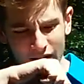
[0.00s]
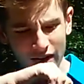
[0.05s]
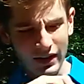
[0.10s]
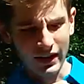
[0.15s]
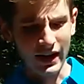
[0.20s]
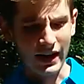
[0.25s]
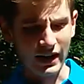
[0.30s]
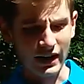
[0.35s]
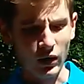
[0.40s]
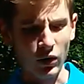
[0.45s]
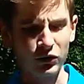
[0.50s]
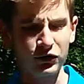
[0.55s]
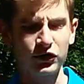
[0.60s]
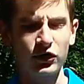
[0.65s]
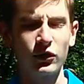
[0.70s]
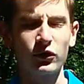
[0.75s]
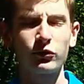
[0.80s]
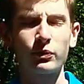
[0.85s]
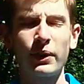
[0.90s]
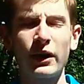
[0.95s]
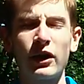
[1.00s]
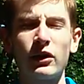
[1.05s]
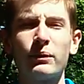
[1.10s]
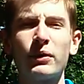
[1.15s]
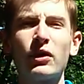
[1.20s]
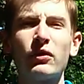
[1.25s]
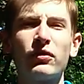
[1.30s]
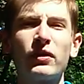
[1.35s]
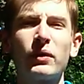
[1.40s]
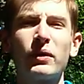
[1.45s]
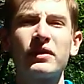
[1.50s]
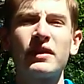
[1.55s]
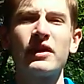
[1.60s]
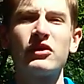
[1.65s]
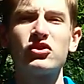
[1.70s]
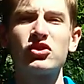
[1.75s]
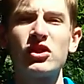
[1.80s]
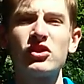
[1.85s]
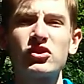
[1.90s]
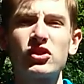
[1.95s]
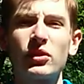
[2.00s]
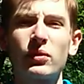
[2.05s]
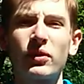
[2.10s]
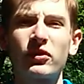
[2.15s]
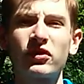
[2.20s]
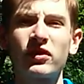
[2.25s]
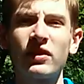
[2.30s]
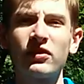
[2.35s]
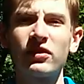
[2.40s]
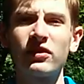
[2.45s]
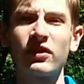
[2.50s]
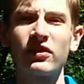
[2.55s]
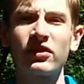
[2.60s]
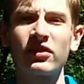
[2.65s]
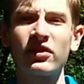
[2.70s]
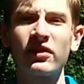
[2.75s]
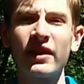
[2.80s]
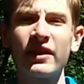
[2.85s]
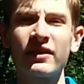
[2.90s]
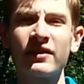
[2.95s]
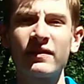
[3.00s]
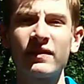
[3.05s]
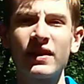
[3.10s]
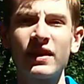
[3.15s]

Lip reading: And it also is paired beautifully with that ginger, which gives it a slight,